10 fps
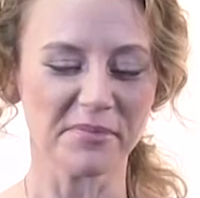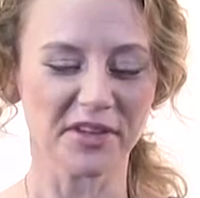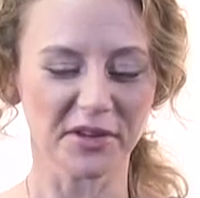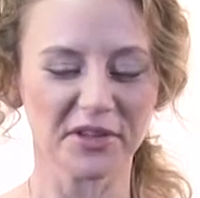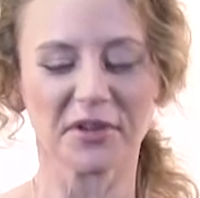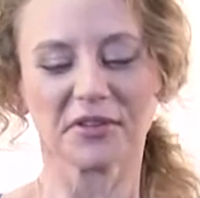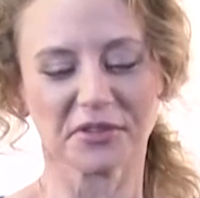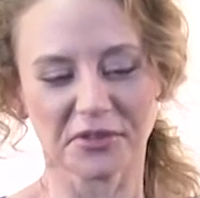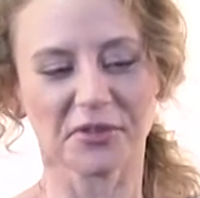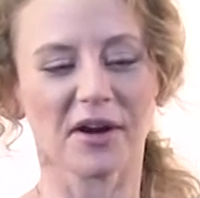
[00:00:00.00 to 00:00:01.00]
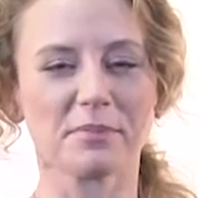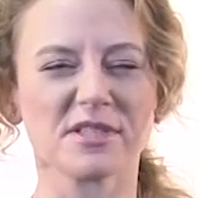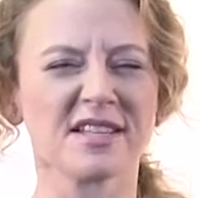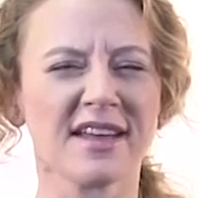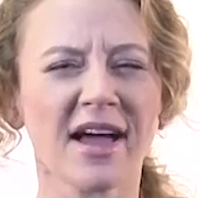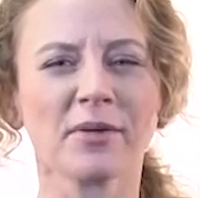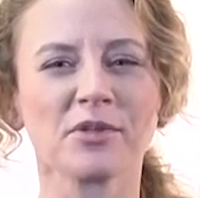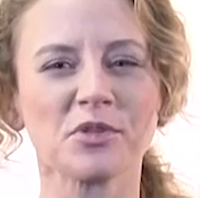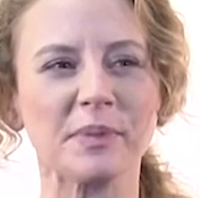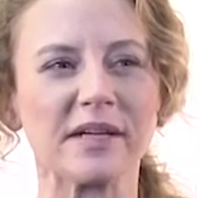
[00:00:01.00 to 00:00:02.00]
you go through your ups and
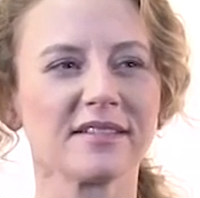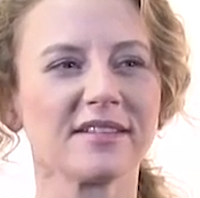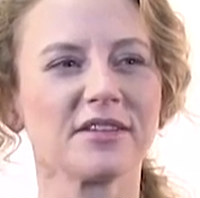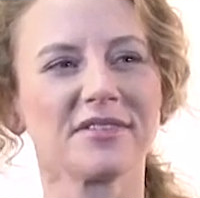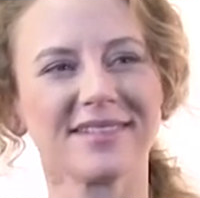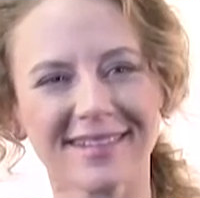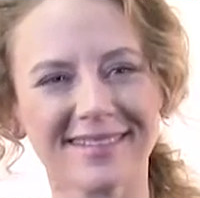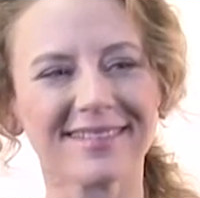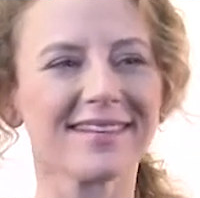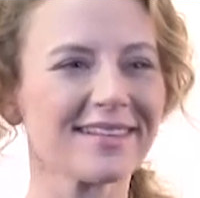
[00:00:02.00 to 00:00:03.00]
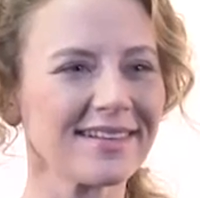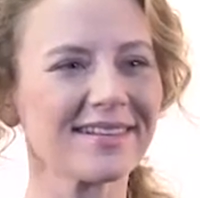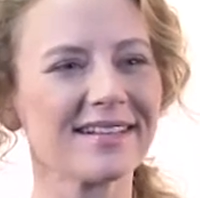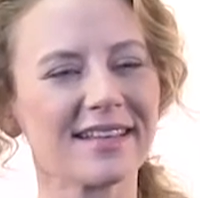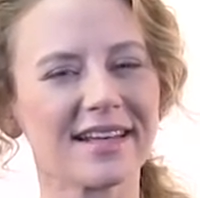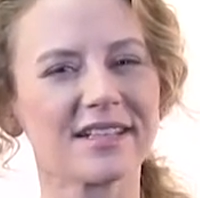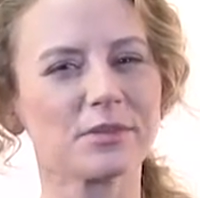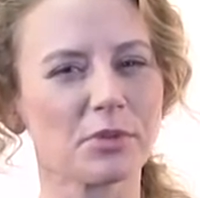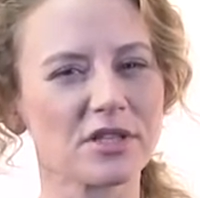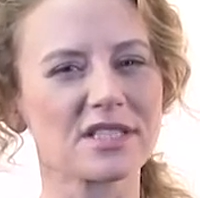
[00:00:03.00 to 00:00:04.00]
downs, but, nothing that is
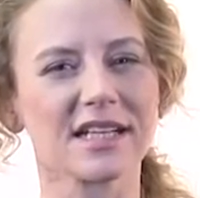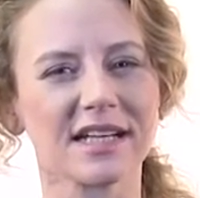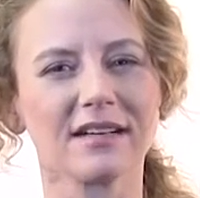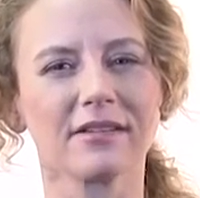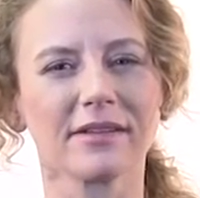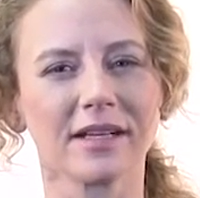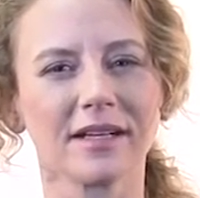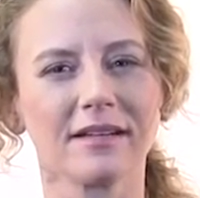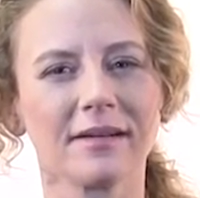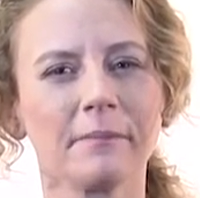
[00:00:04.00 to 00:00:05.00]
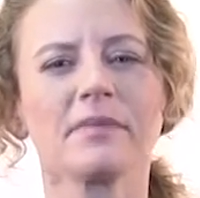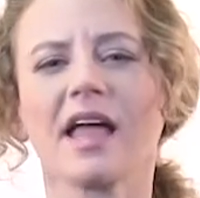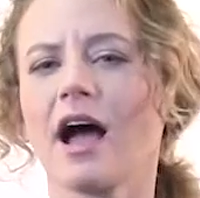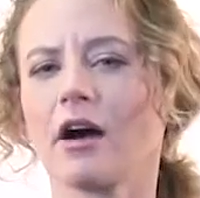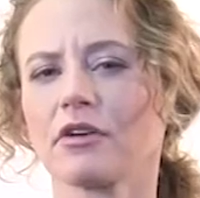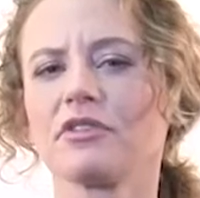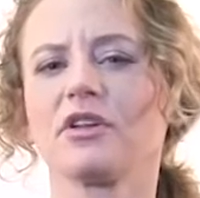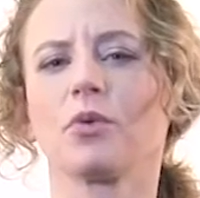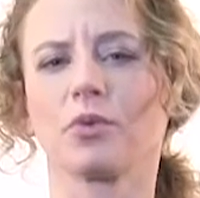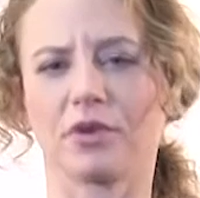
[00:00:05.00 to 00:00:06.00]
particularly out of the
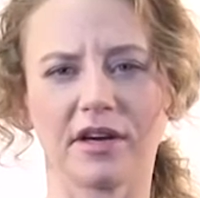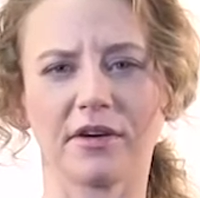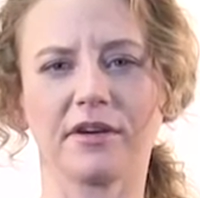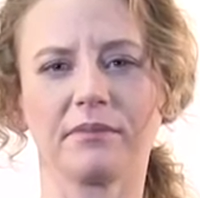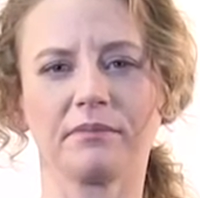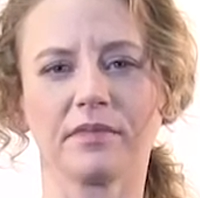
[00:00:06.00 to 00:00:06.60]
ordinary.